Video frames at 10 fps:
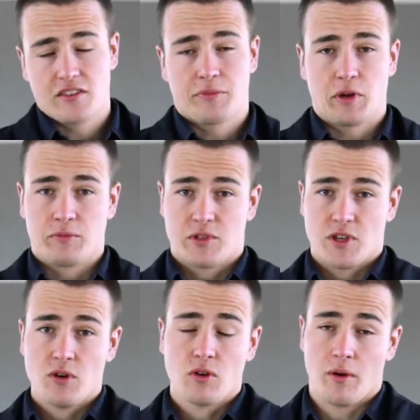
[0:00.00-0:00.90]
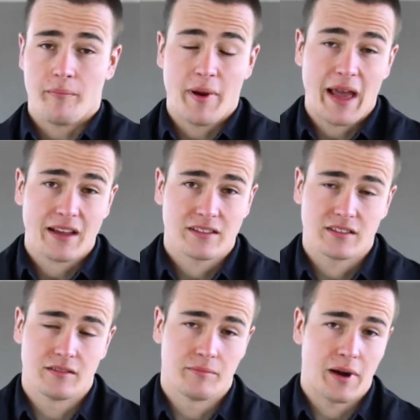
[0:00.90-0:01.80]
have become so compact
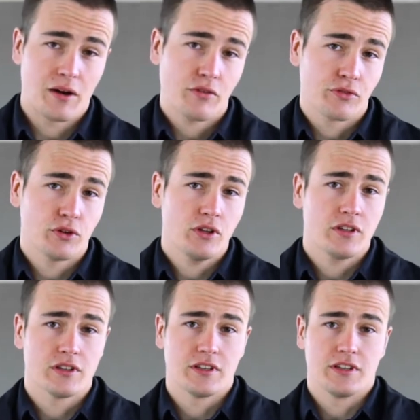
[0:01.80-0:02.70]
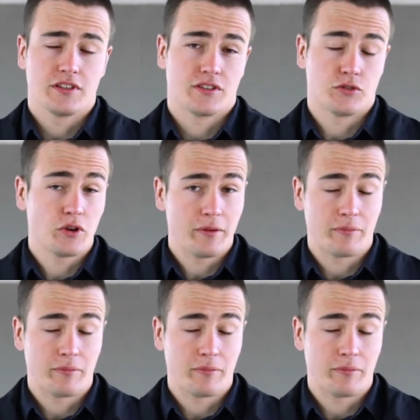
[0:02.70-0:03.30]
and powerful, it's truly